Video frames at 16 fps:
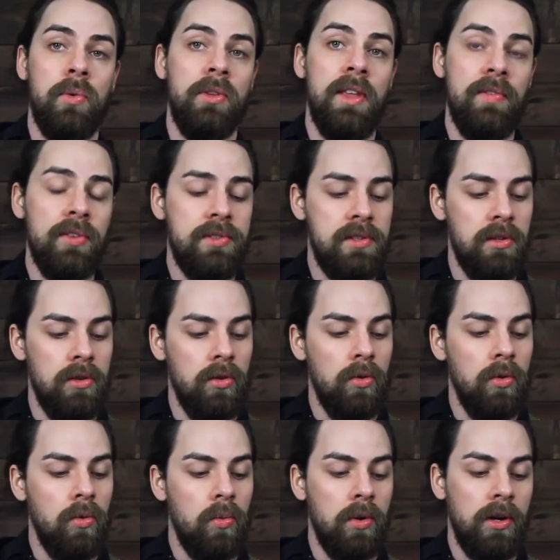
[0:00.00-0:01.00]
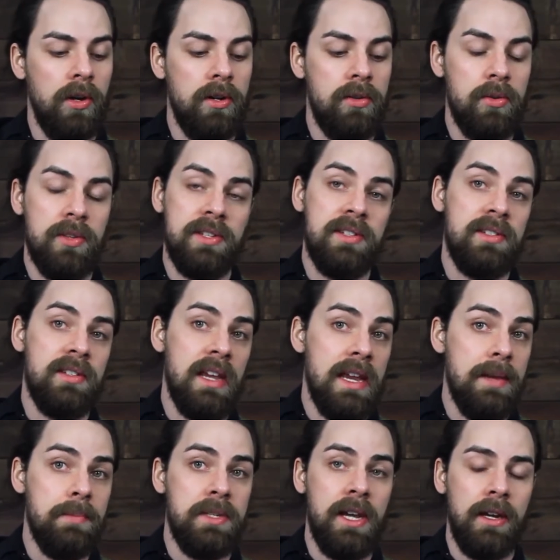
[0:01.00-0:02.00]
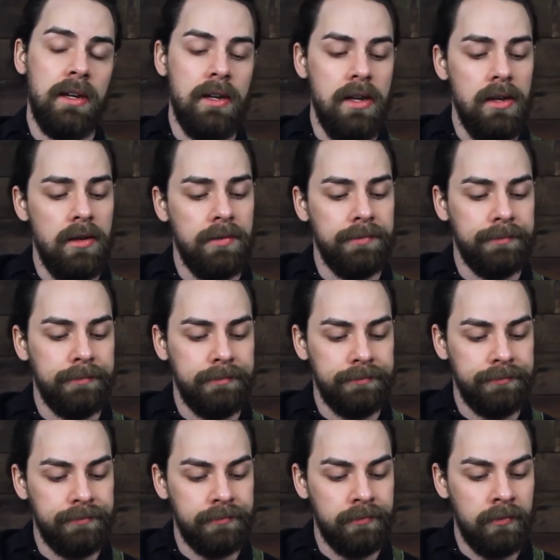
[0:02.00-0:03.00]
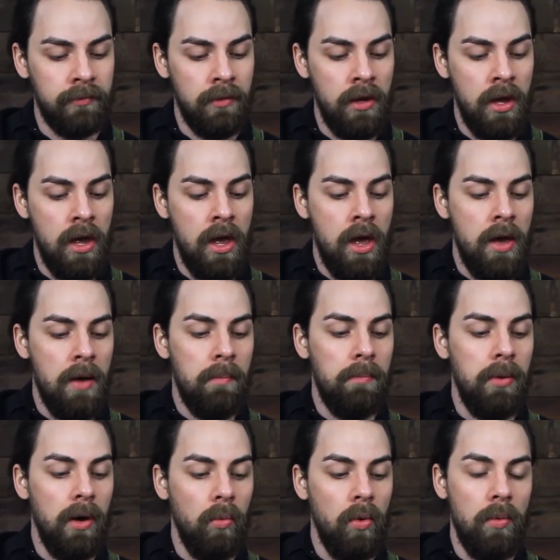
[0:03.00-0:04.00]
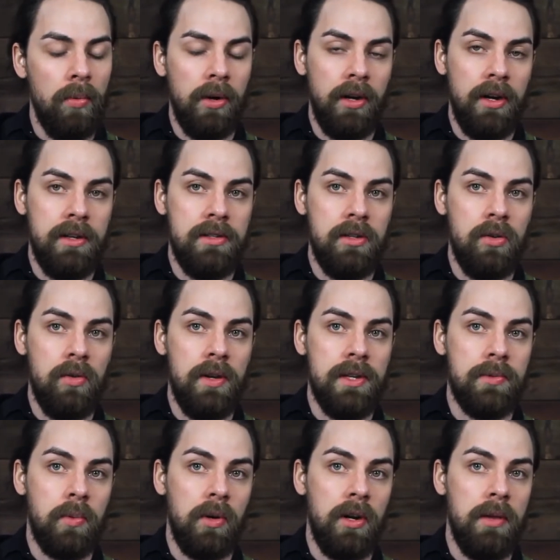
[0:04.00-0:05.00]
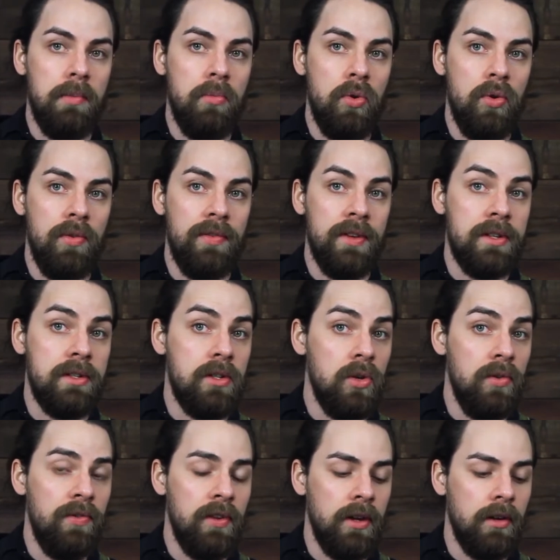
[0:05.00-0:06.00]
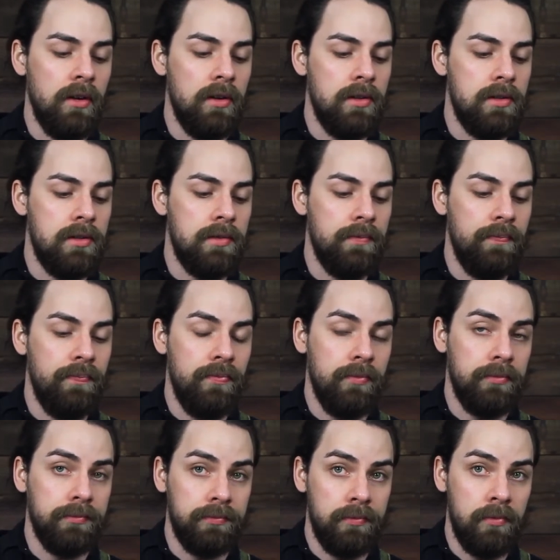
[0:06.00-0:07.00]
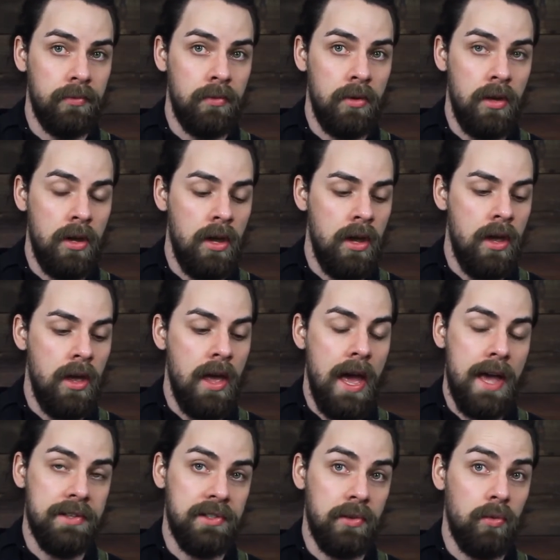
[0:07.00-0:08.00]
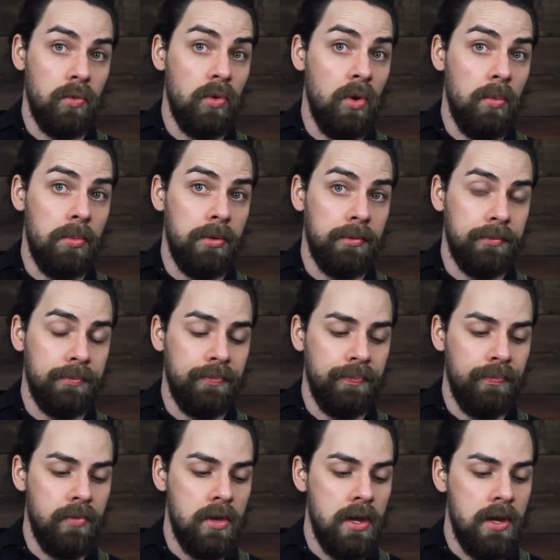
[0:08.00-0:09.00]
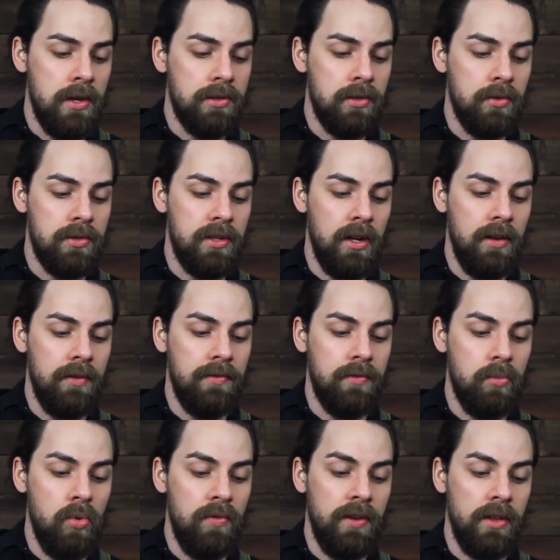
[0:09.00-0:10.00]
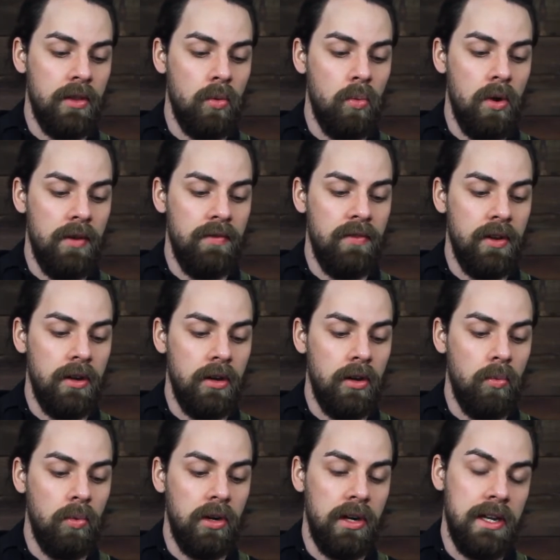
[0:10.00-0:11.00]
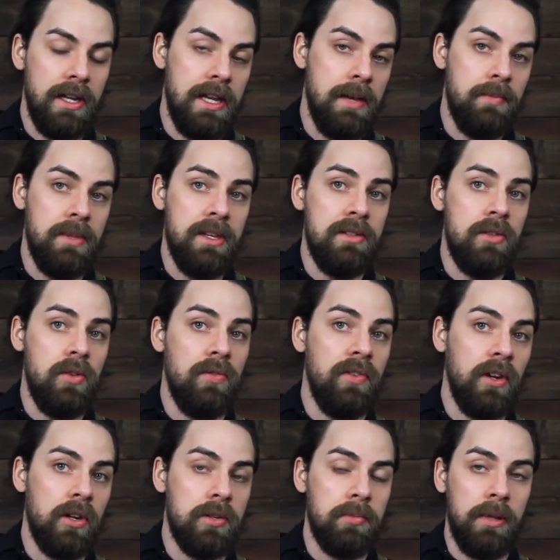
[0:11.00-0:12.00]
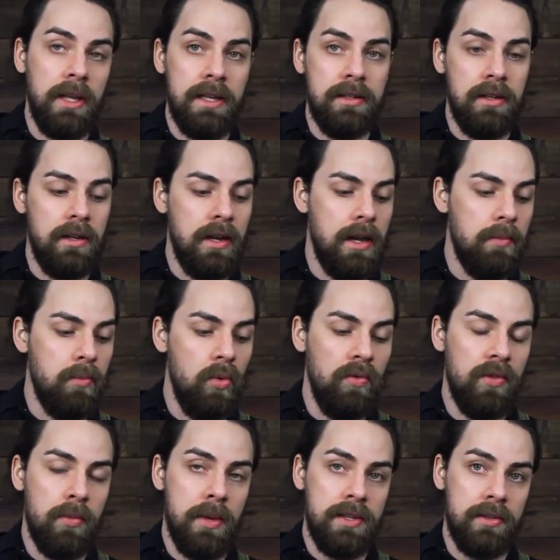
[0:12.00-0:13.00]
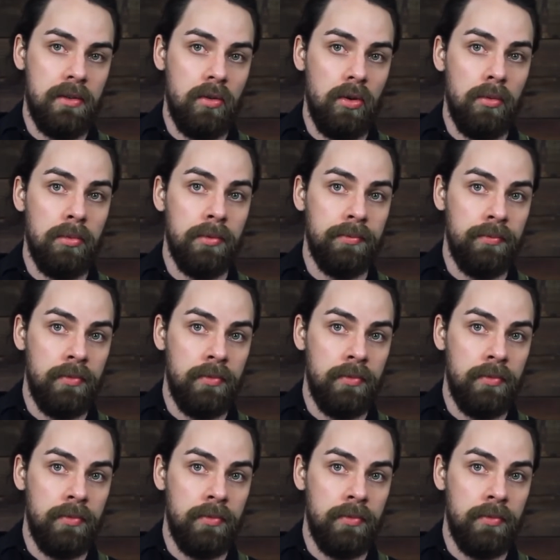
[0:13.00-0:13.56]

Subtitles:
in level 2, we're going to do the same technique, but what we're going to do is we're going to move 2 fingers as a group. So instead of moving the one finger, we're going to keep these 2 fingers planted and move them as a group.